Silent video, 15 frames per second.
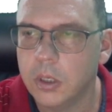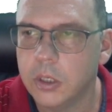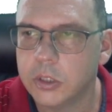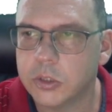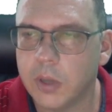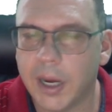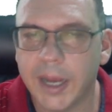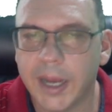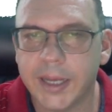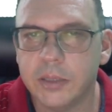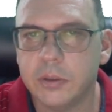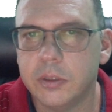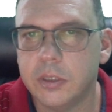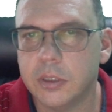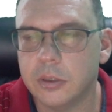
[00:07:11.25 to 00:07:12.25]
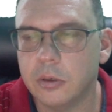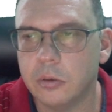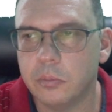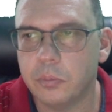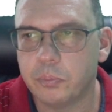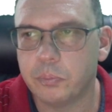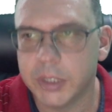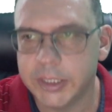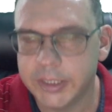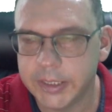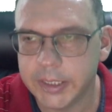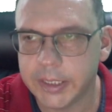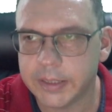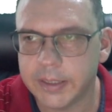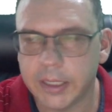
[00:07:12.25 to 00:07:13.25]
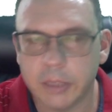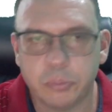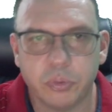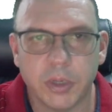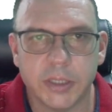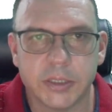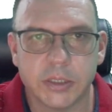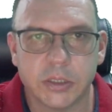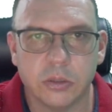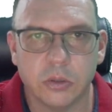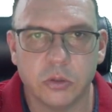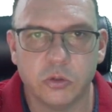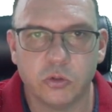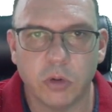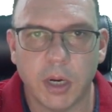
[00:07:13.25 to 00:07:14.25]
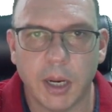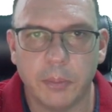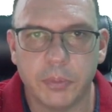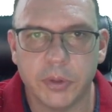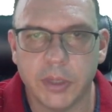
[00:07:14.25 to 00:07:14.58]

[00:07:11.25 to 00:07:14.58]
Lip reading: So I could predict that the price is going to drop